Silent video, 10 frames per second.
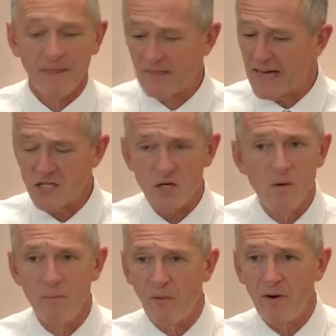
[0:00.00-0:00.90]
That's
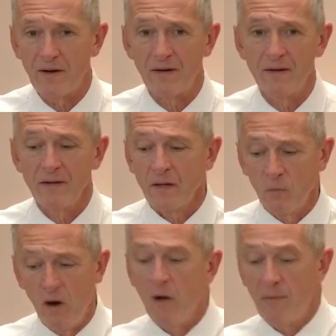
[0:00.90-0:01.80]
so important.
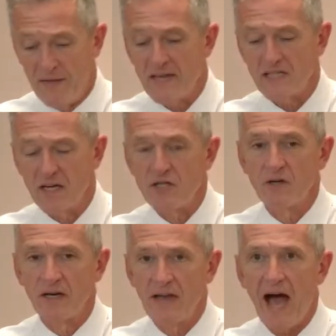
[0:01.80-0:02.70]
Well, but they said you
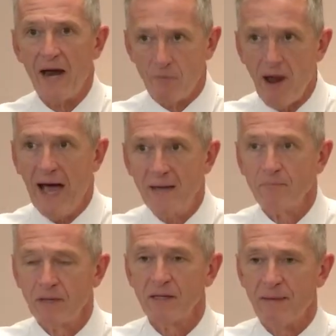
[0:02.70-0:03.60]
could die. Right,
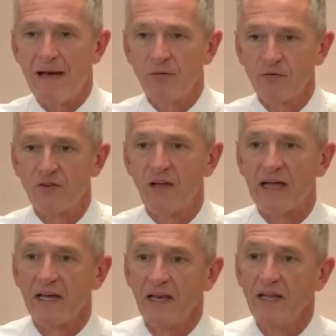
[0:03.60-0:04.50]
but the Bible says I
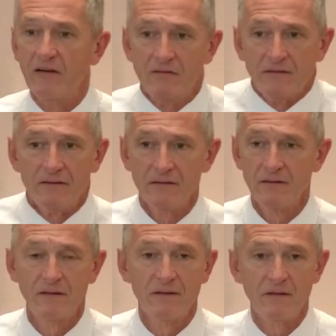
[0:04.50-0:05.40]
can live.
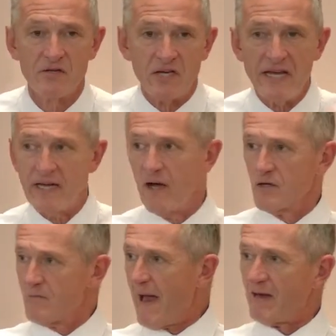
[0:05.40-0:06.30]
See, it
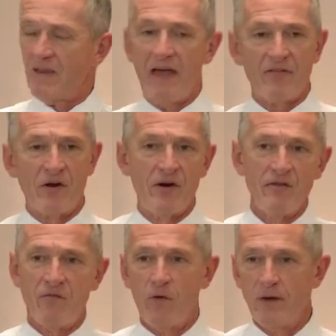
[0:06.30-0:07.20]
goes back to that thirty,
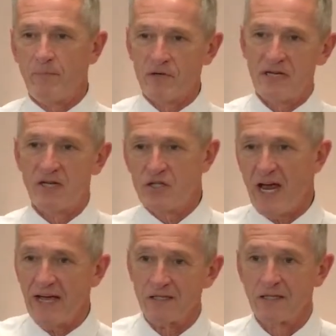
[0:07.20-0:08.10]
forty percent
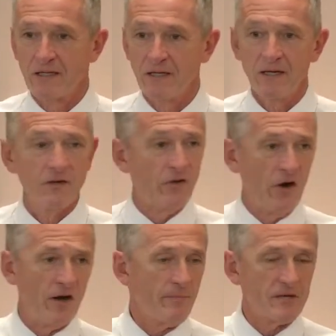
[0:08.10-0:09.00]
chance.
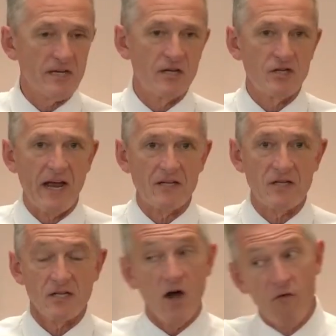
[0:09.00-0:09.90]
thirty percent chance of
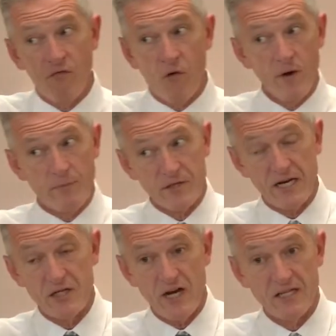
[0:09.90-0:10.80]
snow, forty
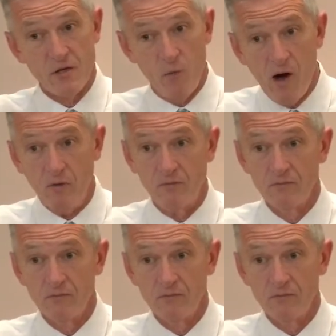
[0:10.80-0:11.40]
percent chance it won't.